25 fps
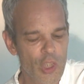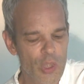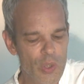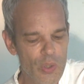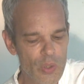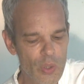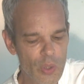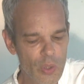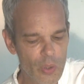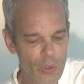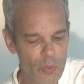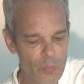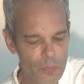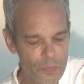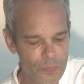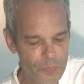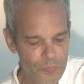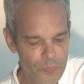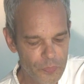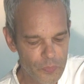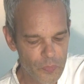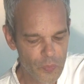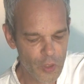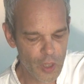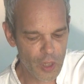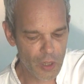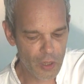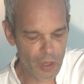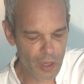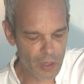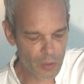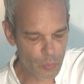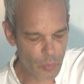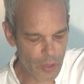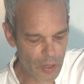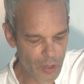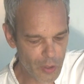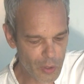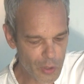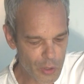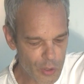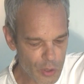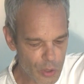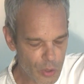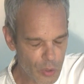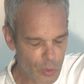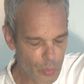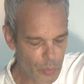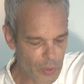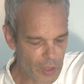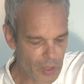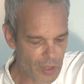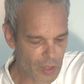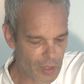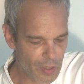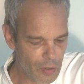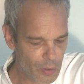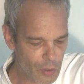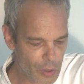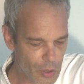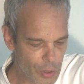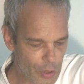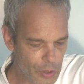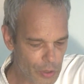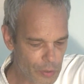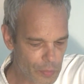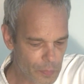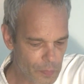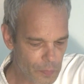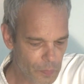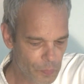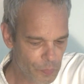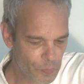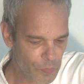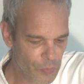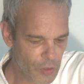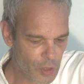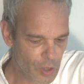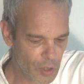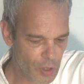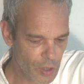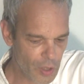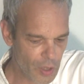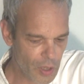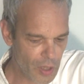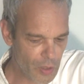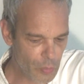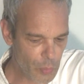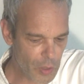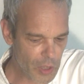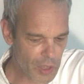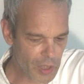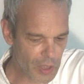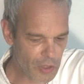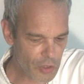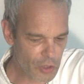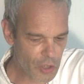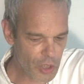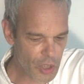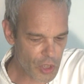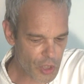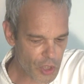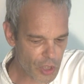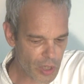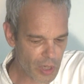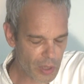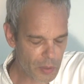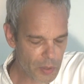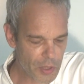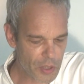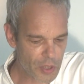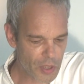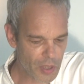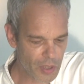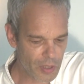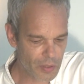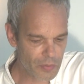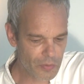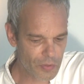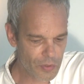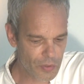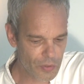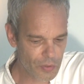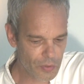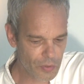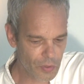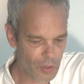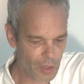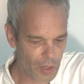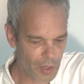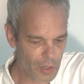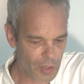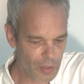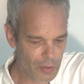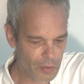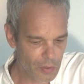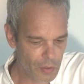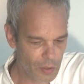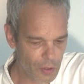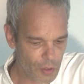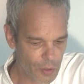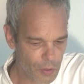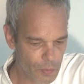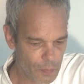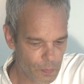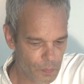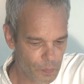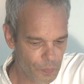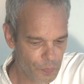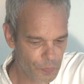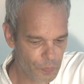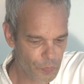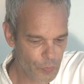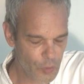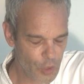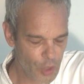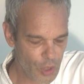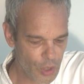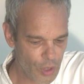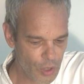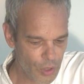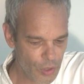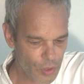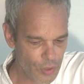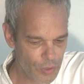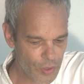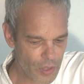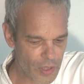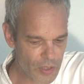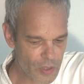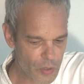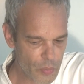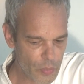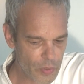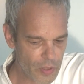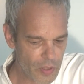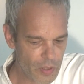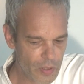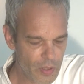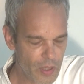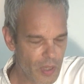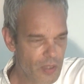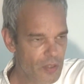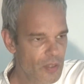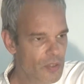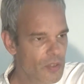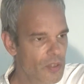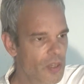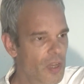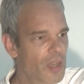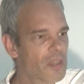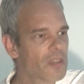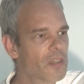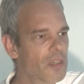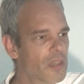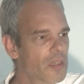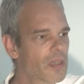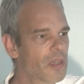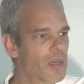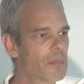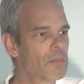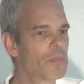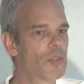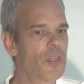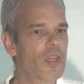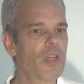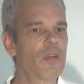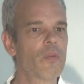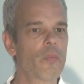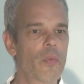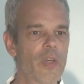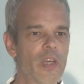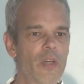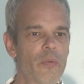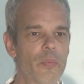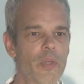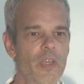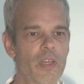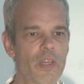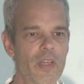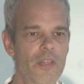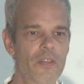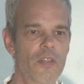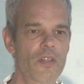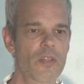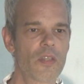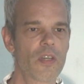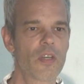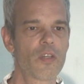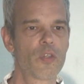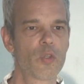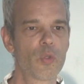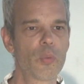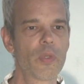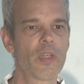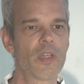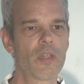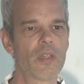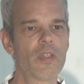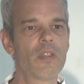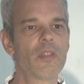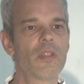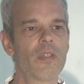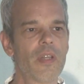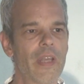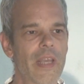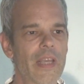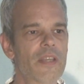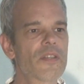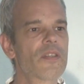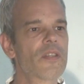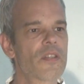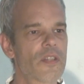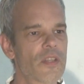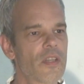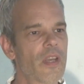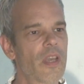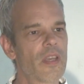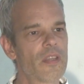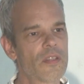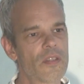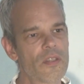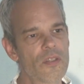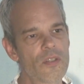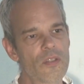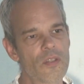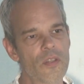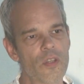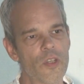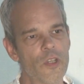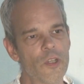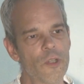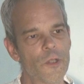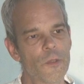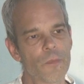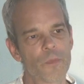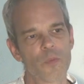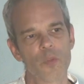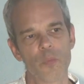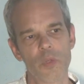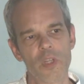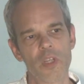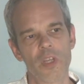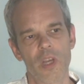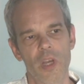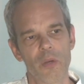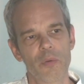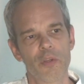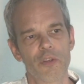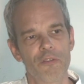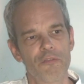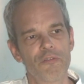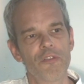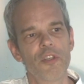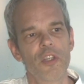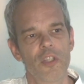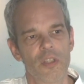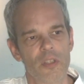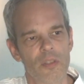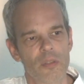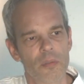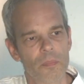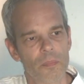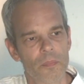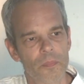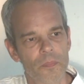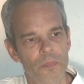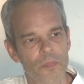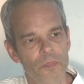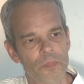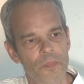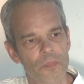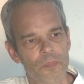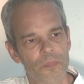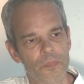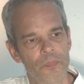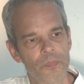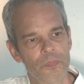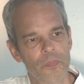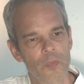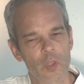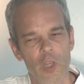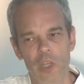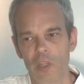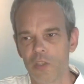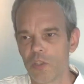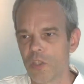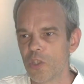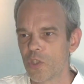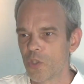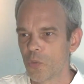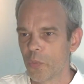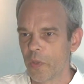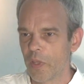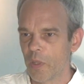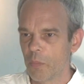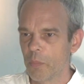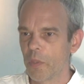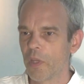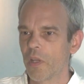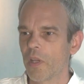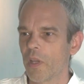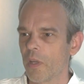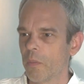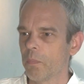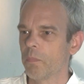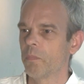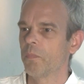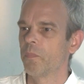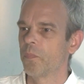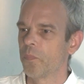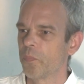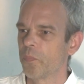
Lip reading: So in that way also we can learn and we can teach ourselves, and that's where Rasa Sadhana comes in, where we can start doing little exercises with our fear, and this way become